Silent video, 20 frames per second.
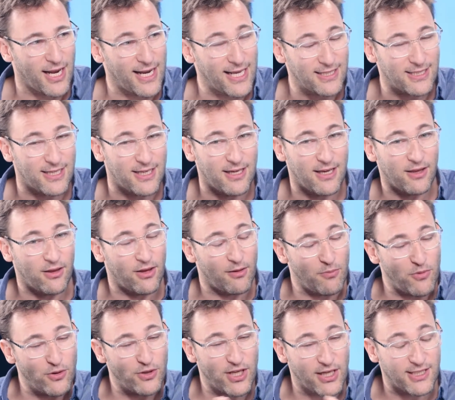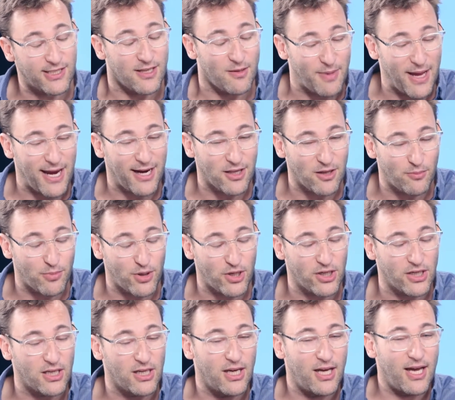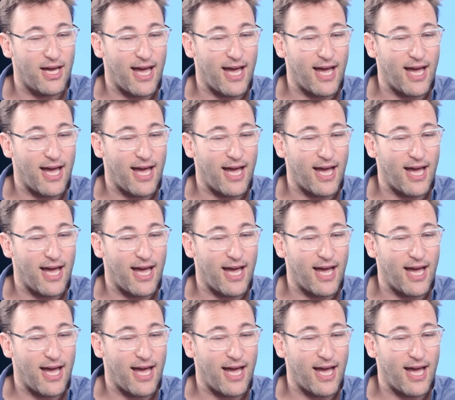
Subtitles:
And the music is at the back of the book,